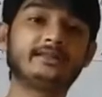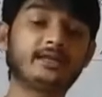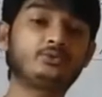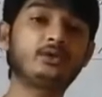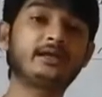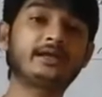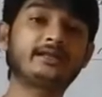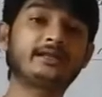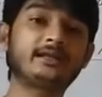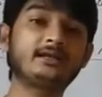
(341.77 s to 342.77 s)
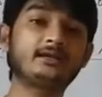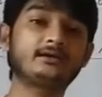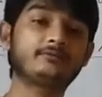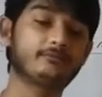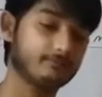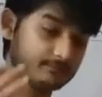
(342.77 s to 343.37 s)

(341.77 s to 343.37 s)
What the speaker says: that we are getting